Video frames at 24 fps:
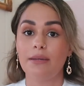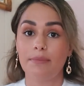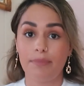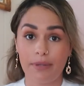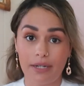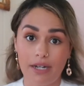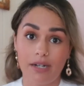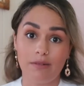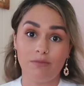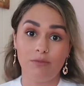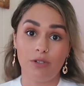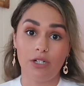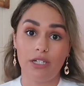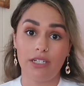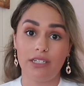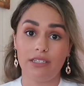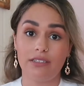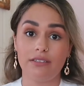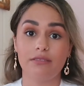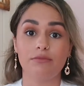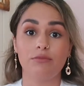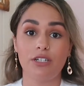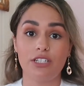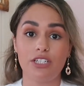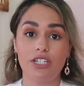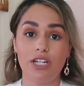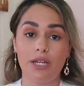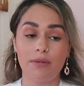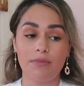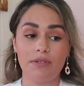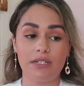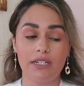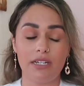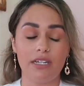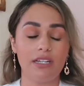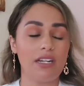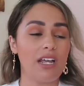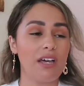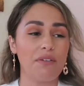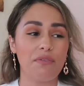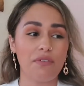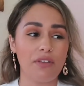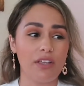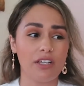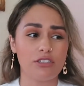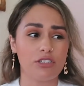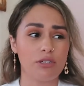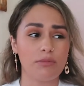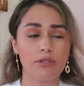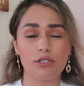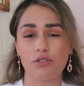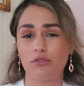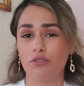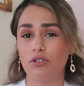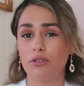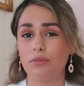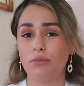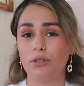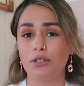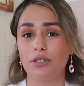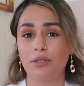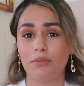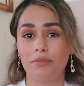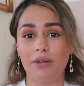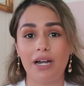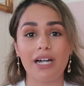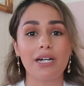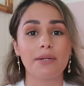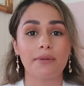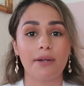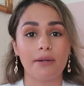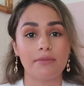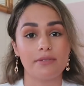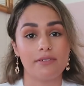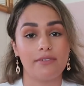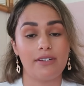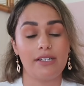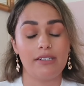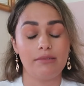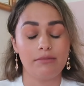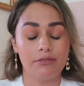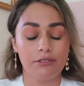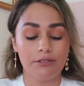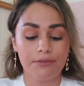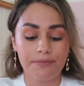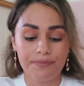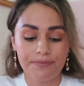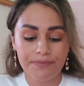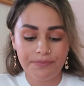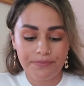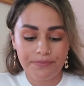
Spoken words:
Become one. Once you empty it, I feel like so much room on your Mac becomes available.